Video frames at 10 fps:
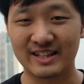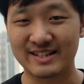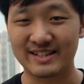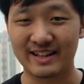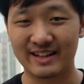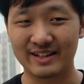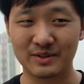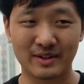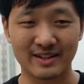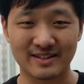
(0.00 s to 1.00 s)
he said that
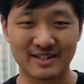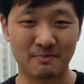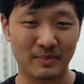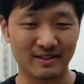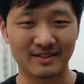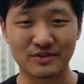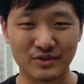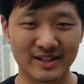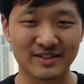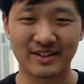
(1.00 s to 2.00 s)
you can spill drinks